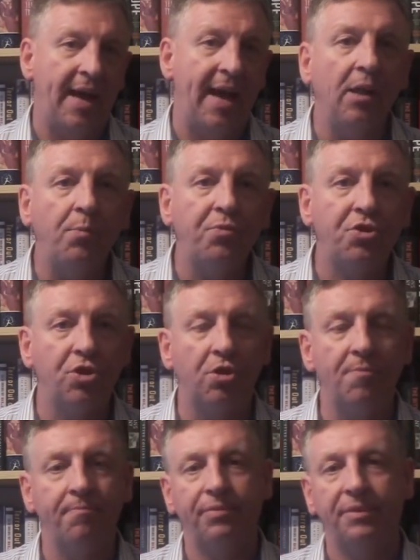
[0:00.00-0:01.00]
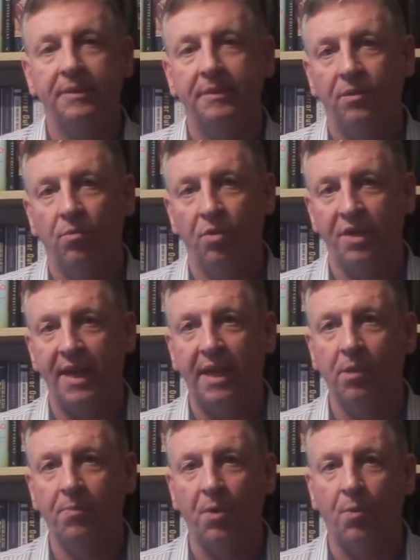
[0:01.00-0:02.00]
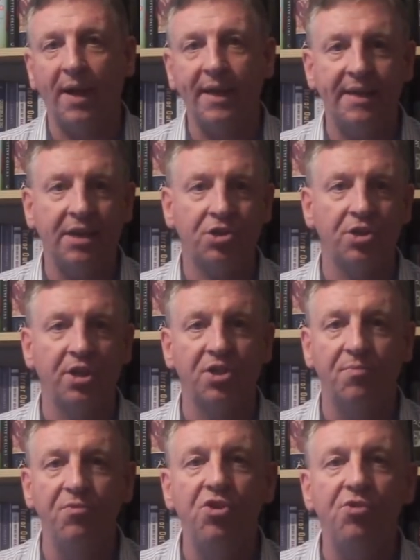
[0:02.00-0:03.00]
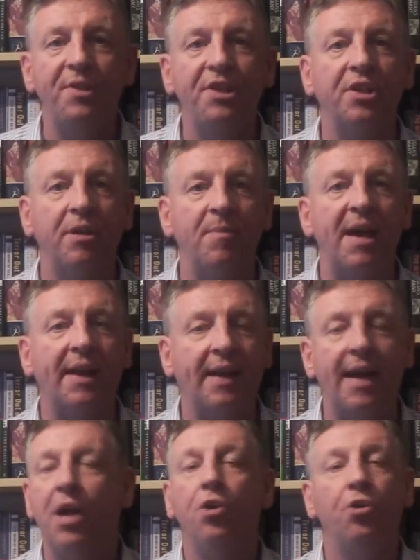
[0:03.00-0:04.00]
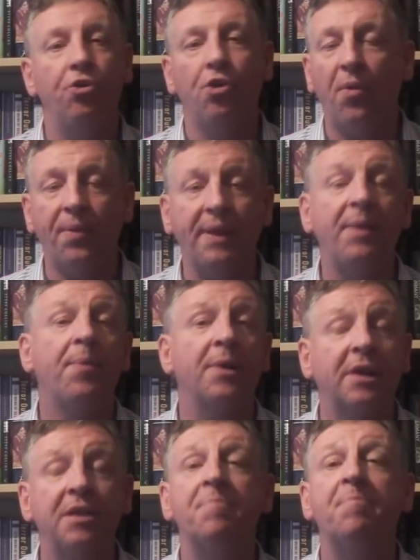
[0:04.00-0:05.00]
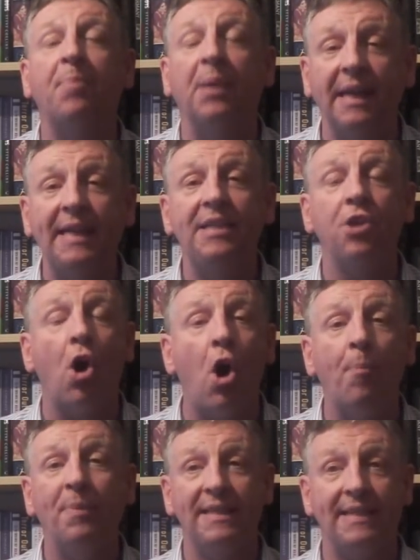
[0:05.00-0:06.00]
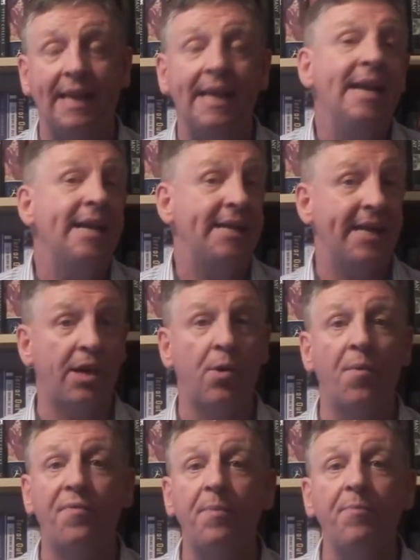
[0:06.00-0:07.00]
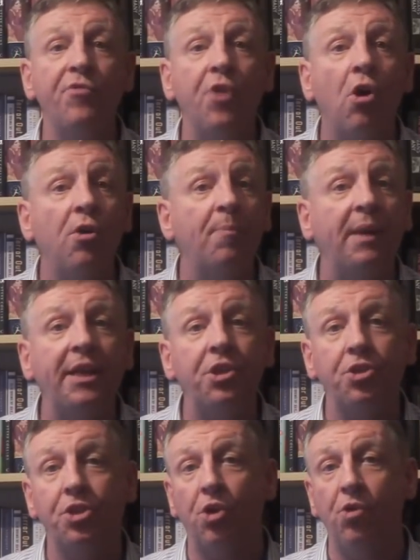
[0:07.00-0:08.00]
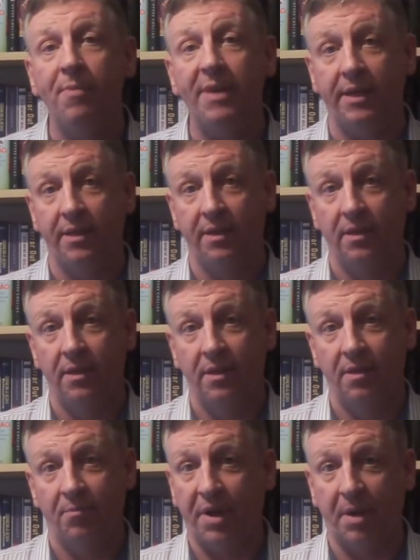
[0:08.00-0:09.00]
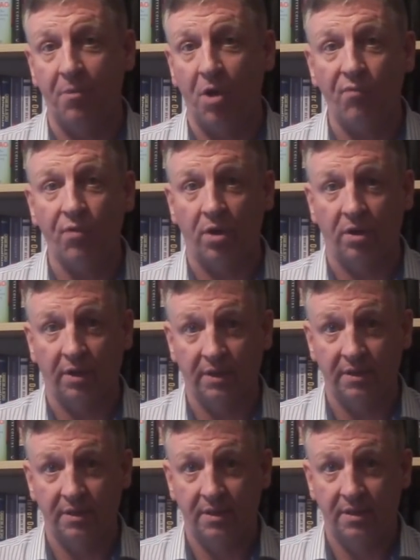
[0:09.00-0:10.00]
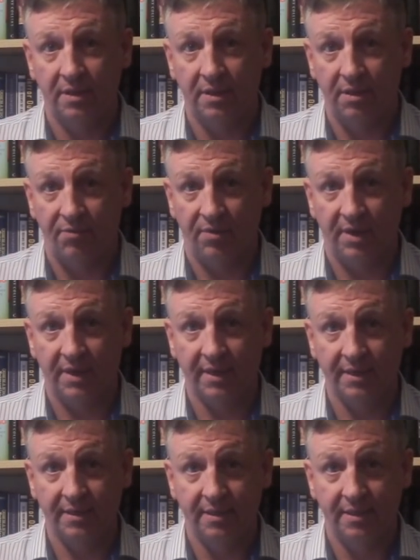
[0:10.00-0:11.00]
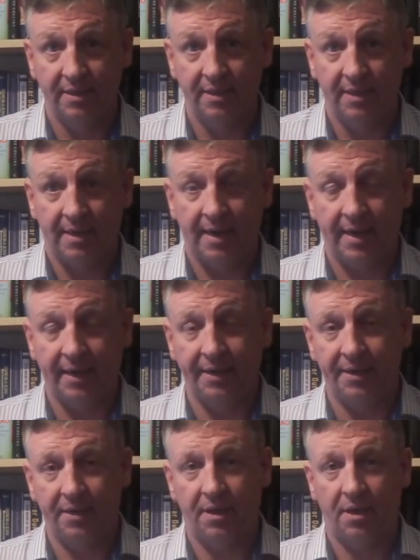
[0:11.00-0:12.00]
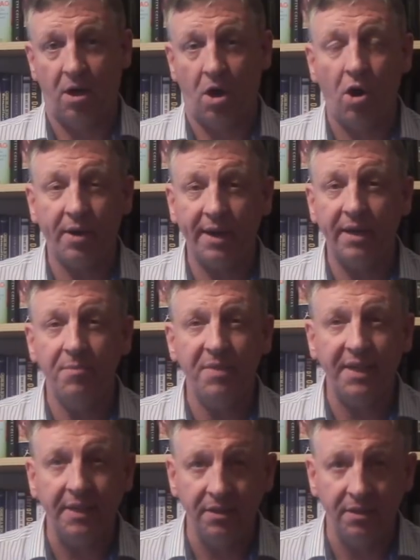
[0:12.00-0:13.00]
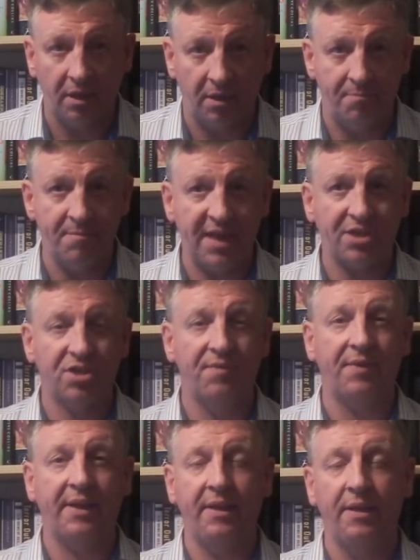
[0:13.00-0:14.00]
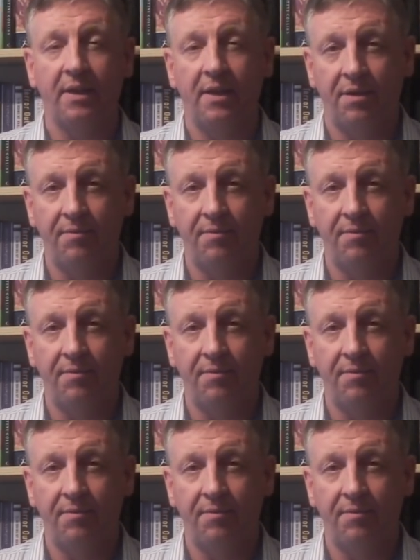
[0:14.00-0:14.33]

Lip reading: help Trump, would help the white nationalist movement in America. Nothing. The complete opposite. Now, if I'm wrong, please show me. But I'm not wrong. Right? And our enemies are massively